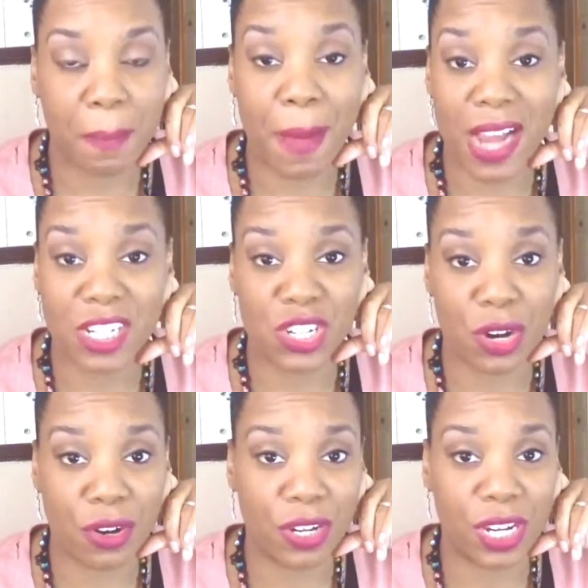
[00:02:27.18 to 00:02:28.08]
my
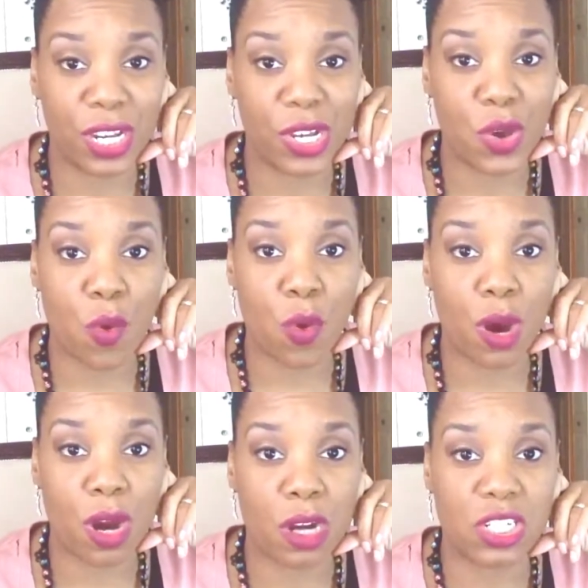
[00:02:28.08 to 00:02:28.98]
journey,
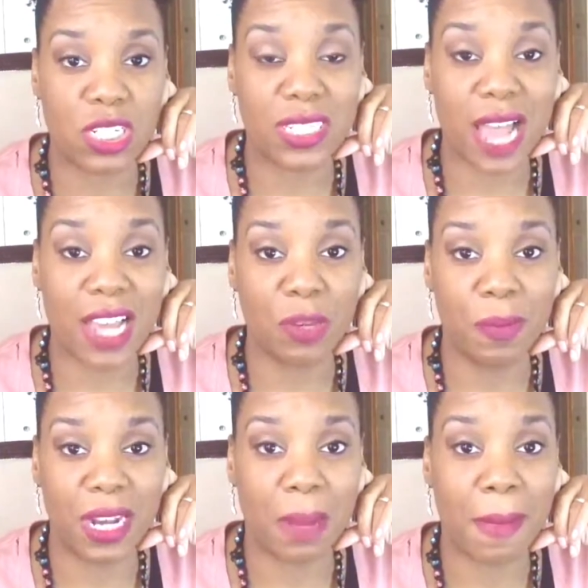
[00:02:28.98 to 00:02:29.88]
or just
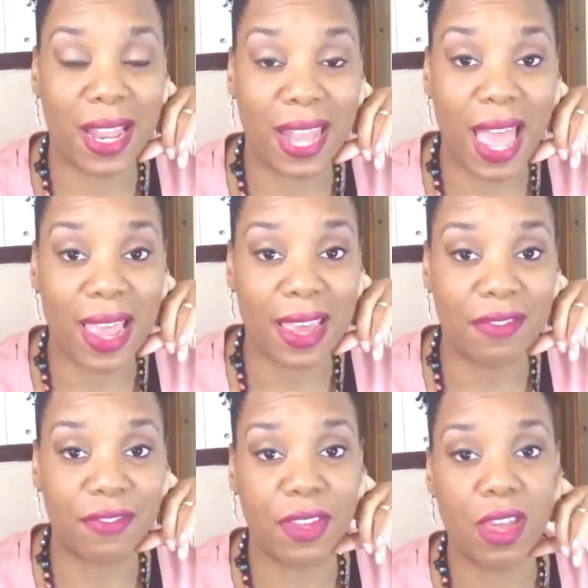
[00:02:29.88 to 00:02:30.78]
documenting my life.